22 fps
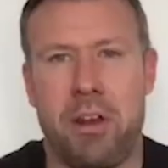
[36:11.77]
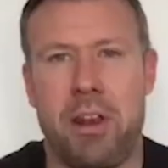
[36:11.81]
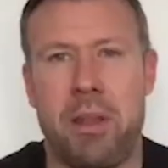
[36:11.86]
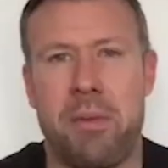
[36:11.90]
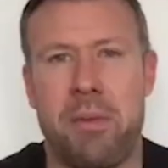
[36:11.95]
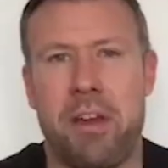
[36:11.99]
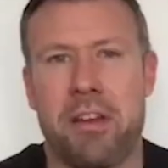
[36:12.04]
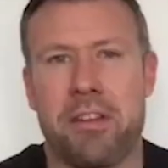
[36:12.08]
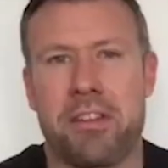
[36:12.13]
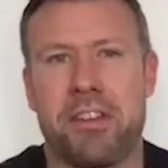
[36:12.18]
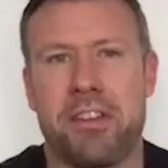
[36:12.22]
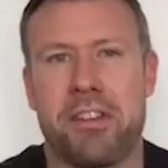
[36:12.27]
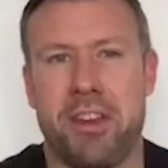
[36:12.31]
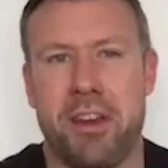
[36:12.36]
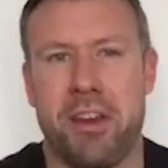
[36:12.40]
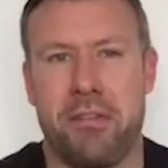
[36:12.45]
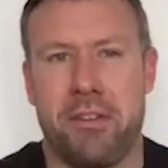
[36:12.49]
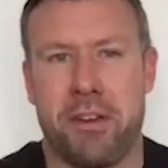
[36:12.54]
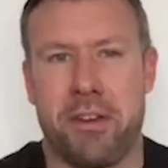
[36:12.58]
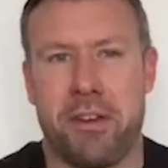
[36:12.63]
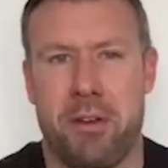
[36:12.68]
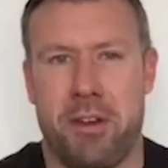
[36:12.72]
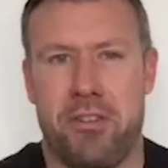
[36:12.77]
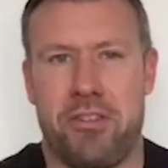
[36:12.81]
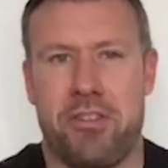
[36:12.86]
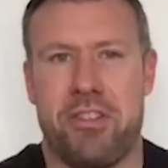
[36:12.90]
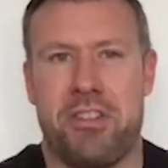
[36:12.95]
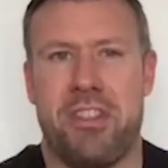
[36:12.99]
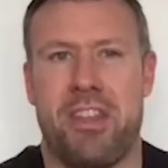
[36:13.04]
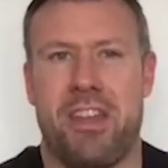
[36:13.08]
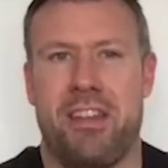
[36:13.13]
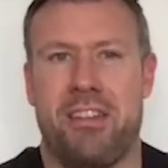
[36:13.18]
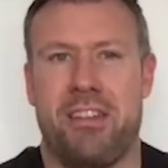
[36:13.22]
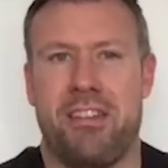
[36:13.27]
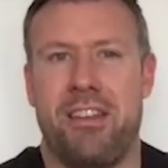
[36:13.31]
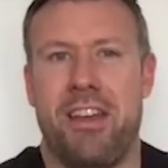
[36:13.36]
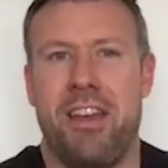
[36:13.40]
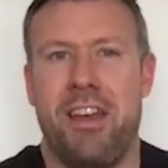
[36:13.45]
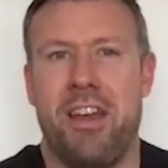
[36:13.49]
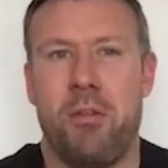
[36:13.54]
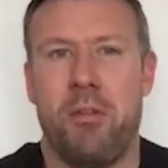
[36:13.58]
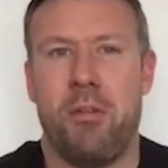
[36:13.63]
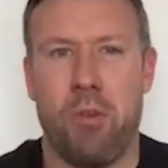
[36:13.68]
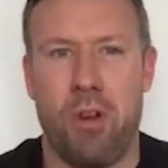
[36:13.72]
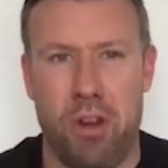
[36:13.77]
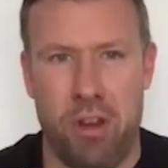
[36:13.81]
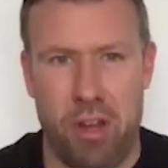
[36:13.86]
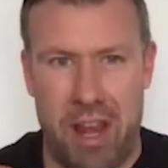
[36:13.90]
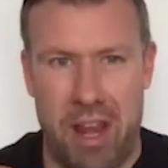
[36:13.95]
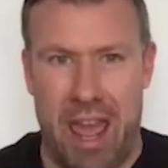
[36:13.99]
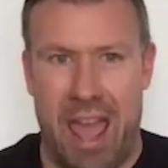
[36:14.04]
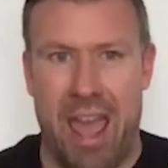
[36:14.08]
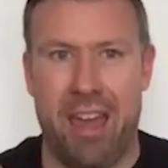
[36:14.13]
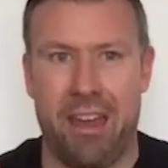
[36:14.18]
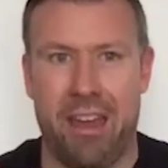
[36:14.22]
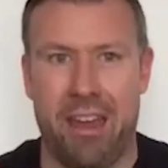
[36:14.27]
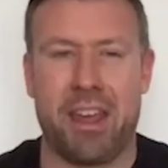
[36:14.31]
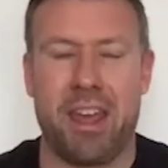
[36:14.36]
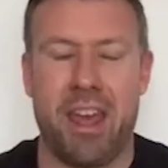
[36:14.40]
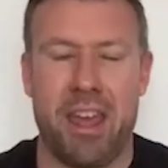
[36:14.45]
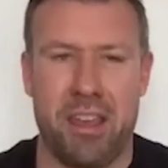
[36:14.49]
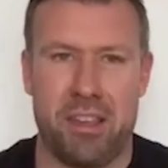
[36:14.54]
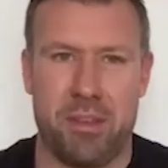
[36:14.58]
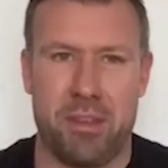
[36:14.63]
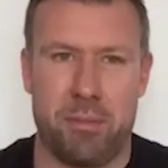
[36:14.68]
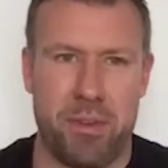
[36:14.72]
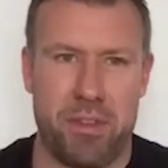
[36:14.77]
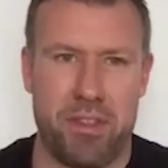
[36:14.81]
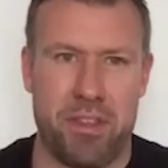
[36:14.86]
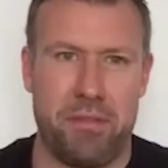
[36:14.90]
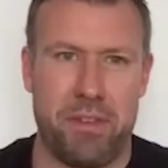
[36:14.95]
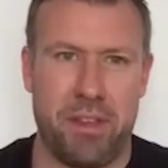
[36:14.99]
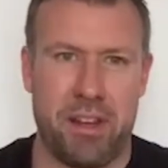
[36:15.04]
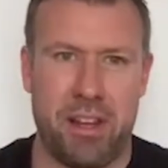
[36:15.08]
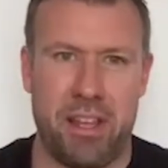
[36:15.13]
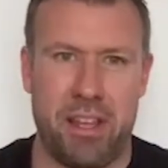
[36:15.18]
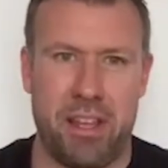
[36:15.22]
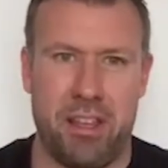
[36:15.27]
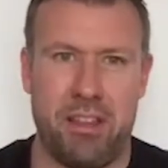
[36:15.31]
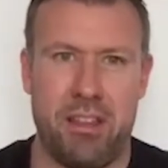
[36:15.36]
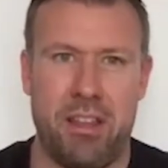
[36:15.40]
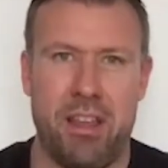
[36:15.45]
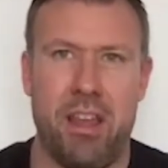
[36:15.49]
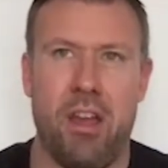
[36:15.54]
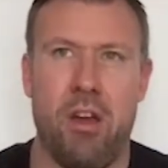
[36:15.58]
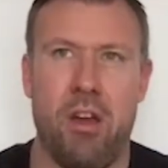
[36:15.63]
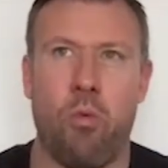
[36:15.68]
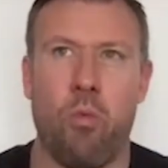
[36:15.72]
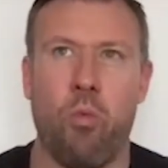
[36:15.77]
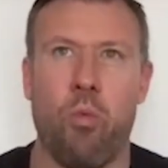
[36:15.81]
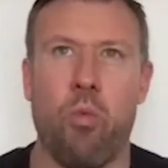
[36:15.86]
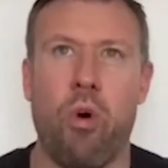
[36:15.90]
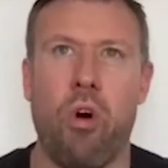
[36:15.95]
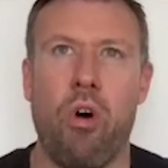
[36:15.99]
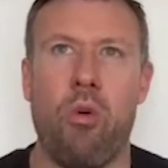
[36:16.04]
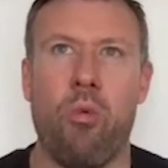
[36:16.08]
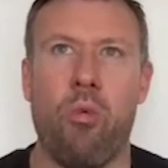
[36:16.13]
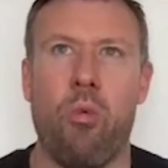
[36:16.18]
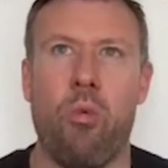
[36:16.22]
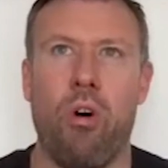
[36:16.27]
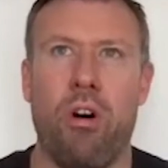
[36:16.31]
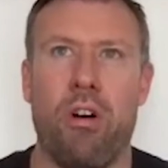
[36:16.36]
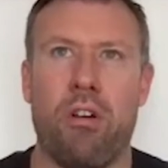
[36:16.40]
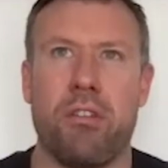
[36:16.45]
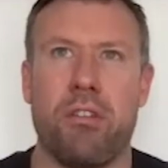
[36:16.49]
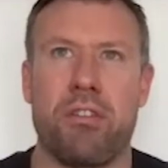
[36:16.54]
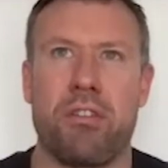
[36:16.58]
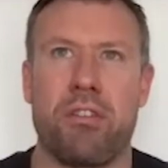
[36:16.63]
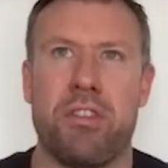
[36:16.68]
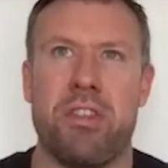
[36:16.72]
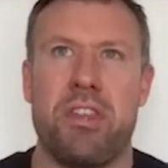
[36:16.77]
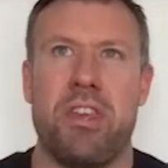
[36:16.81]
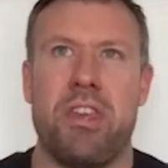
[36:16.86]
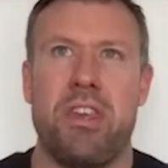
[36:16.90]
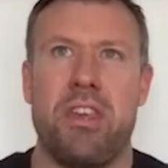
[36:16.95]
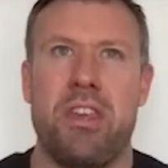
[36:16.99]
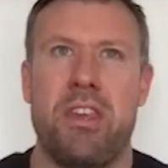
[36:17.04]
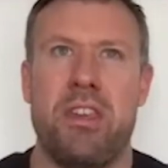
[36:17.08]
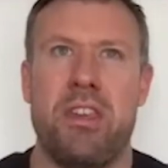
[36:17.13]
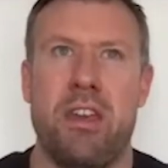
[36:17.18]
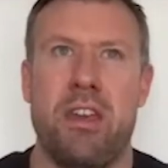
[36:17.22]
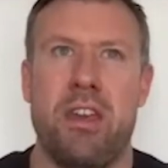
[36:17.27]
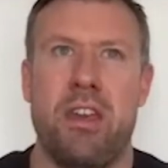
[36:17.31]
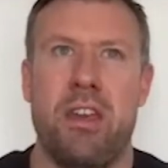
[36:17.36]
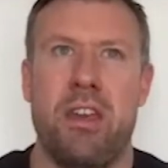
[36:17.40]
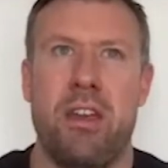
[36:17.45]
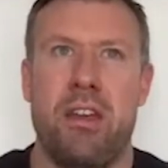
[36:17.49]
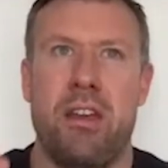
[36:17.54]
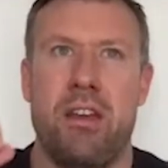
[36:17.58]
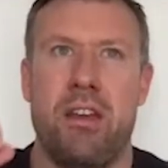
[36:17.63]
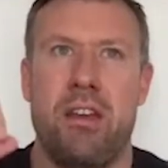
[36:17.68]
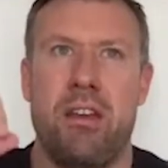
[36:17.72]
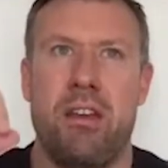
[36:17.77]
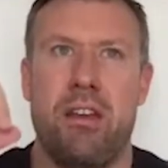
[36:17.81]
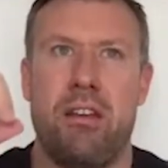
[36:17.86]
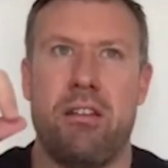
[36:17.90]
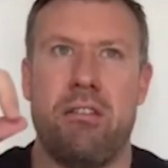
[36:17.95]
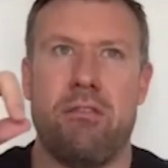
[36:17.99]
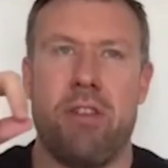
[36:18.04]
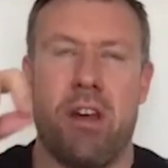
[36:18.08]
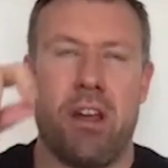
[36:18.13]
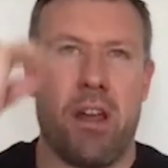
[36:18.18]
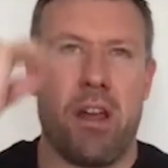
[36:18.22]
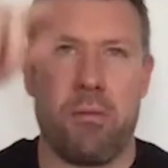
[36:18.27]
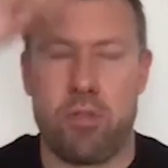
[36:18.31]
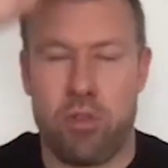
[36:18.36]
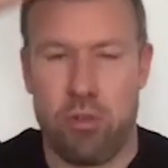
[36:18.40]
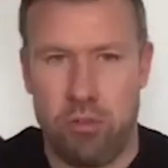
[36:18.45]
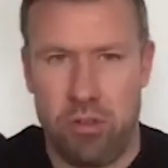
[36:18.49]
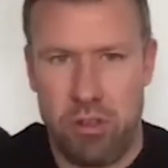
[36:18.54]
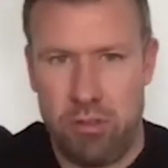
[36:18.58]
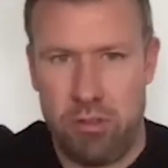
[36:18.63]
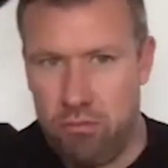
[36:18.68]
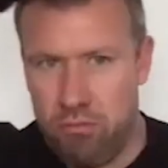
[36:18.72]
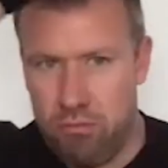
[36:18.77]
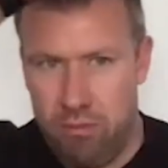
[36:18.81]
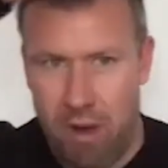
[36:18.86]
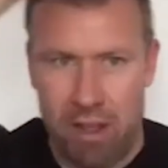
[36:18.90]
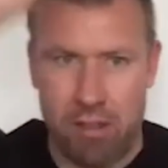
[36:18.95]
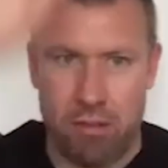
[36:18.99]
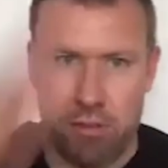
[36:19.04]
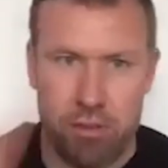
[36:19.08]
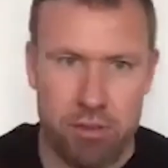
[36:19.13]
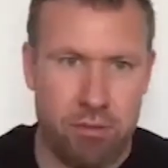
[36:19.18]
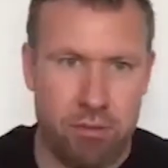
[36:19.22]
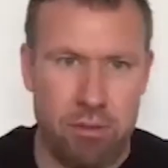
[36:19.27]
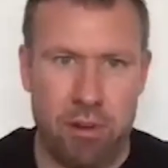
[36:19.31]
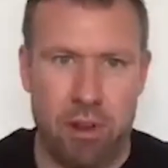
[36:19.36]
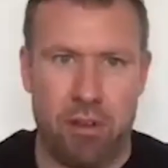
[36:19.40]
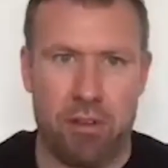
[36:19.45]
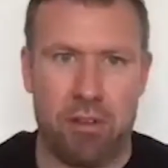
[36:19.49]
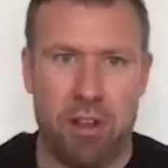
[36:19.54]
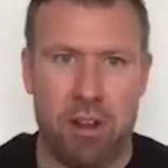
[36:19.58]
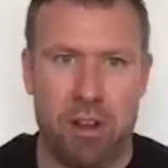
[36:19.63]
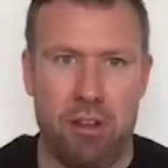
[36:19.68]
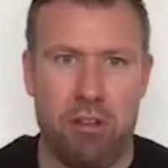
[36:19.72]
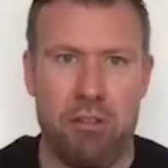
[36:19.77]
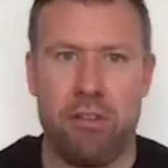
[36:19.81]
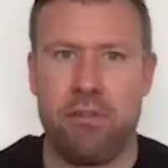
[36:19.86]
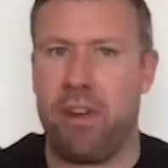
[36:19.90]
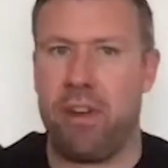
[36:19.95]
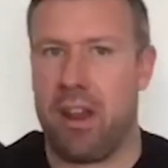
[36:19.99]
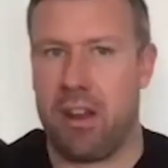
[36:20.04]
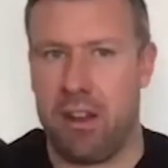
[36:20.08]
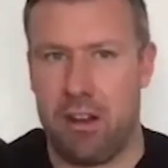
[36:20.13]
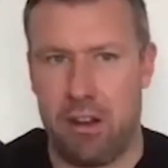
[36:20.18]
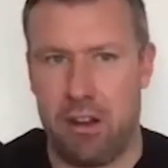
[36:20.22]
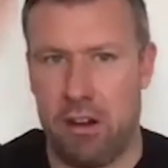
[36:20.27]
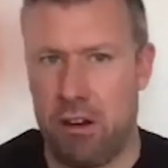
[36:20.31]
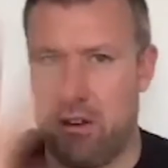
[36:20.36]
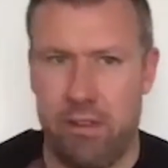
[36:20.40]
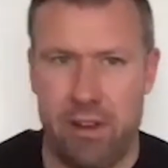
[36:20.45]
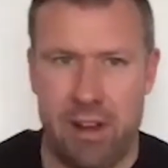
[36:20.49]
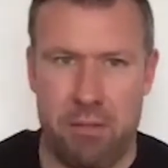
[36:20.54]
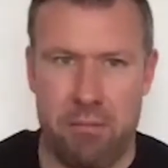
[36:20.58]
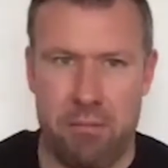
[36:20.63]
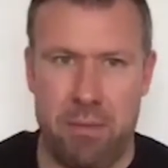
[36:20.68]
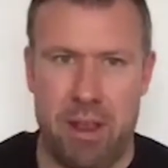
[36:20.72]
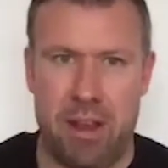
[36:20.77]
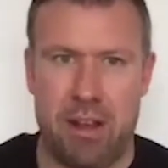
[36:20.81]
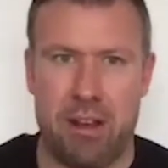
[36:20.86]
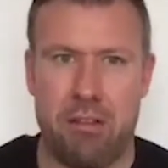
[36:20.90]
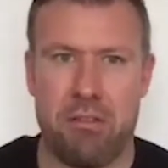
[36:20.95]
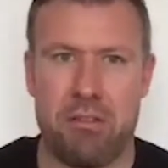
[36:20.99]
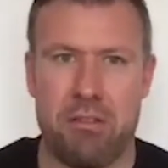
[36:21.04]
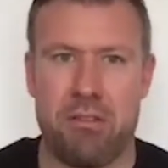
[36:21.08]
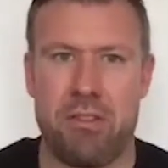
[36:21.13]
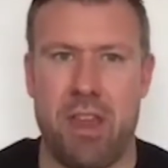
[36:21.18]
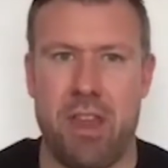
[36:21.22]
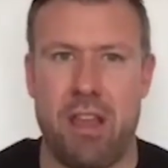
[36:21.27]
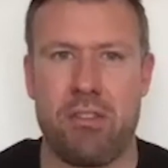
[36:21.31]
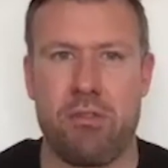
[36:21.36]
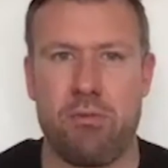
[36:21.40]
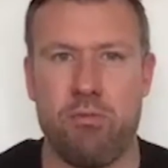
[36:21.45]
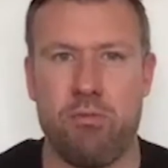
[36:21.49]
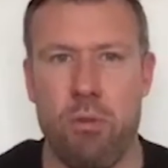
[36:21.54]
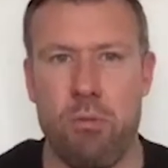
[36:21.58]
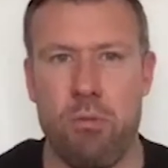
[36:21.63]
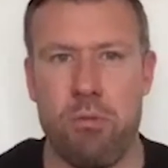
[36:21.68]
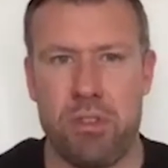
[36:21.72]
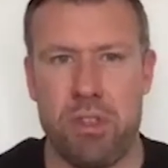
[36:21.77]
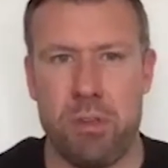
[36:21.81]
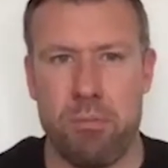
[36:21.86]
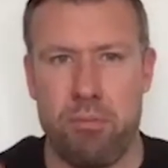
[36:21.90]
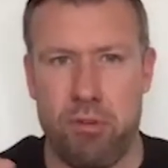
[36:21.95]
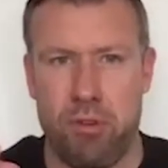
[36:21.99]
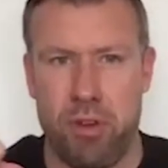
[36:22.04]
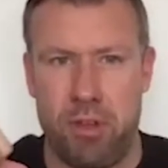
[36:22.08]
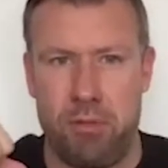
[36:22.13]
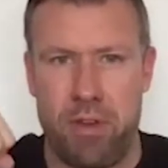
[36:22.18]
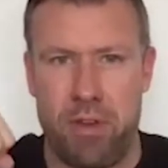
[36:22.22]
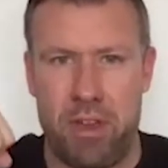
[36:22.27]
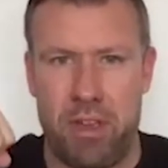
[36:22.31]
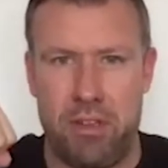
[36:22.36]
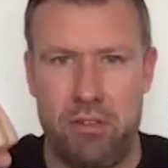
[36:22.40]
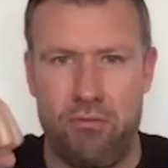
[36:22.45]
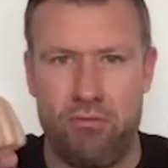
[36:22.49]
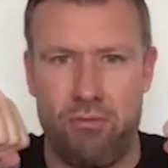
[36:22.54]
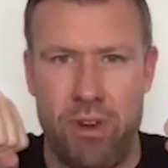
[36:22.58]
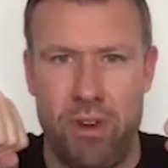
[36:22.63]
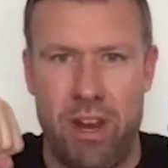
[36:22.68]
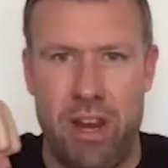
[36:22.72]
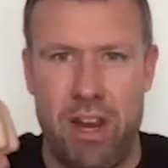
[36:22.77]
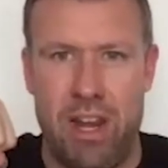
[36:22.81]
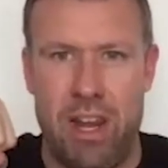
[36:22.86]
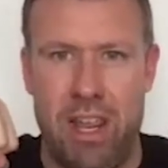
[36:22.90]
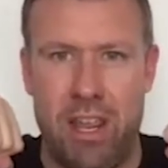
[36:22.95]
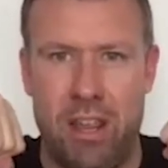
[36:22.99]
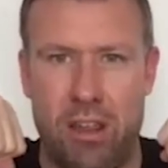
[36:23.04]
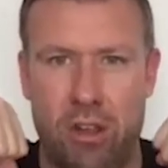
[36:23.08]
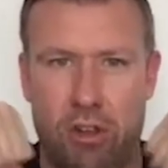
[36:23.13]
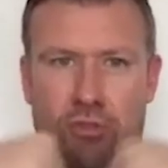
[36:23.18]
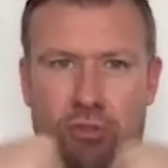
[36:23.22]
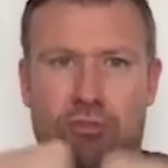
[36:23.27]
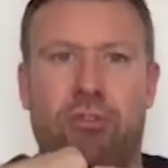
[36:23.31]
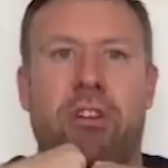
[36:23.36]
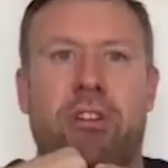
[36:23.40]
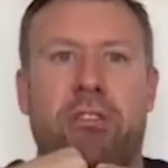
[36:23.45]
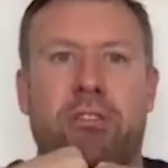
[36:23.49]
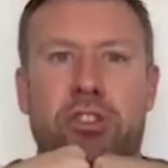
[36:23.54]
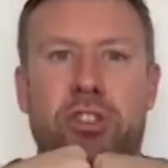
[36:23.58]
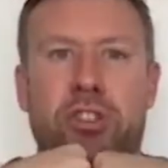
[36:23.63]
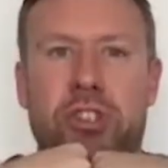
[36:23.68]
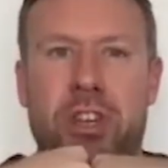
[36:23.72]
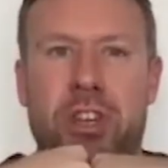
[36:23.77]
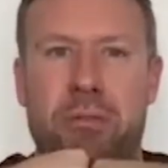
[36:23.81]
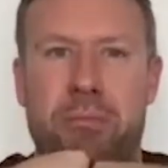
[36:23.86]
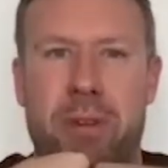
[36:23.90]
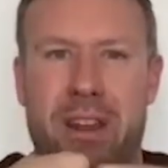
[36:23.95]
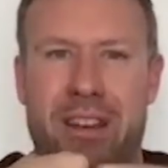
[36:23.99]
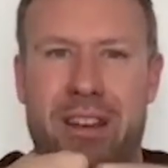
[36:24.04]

ask a tougher question then. In our case specifically, what was I'm sure you rattled through a load of it and a load of it made loads of sense. What was the point where you really crunched and went,